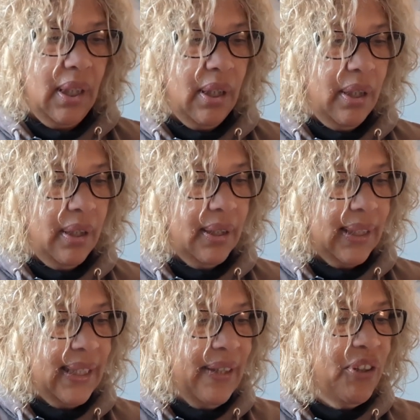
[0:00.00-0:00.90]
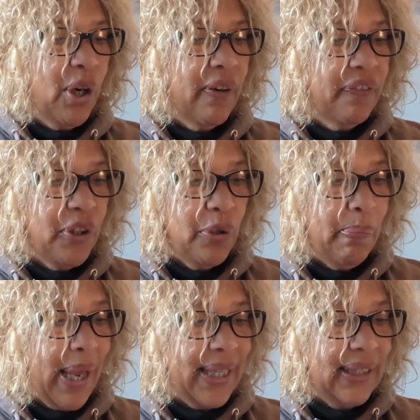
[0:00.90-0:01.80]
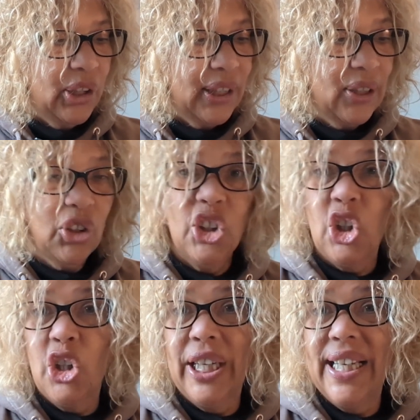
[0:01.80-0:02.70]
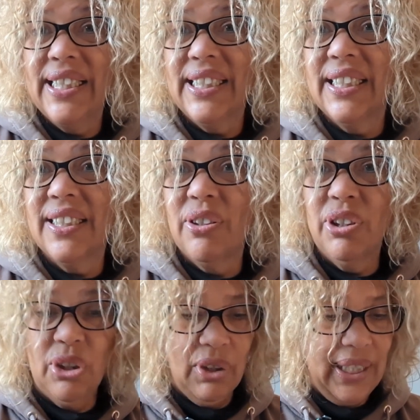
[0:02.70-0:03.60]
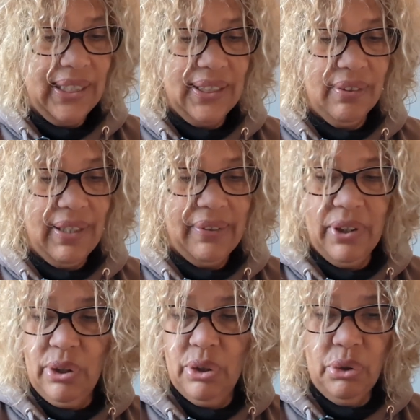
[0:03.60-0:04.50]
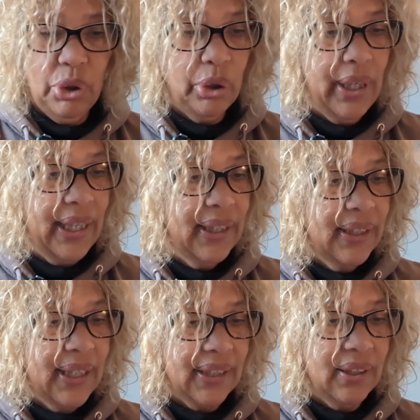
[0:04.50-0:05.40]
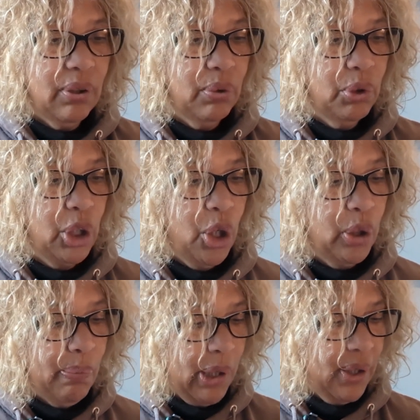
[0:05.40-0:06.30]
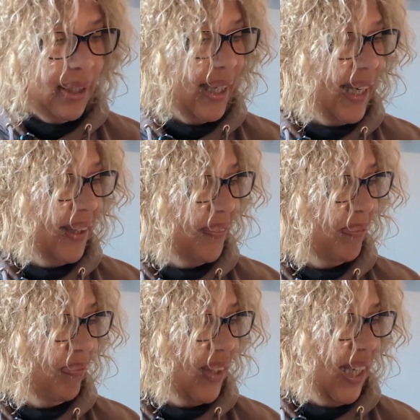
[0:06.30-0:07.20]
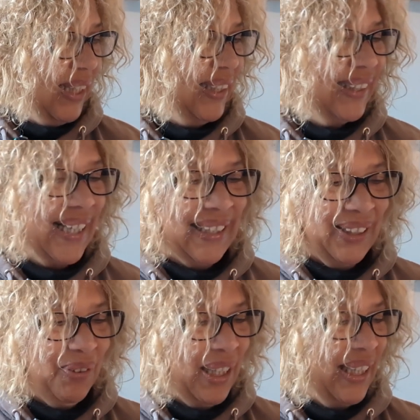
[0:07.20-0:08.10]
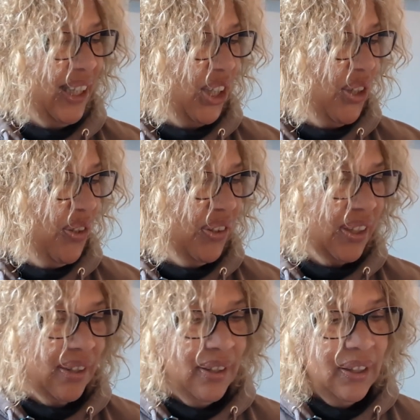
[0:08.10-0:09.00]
Then they've got a few pages on stockists. So stockists around the country. That's called Yarn Market. And the teddy's really cute.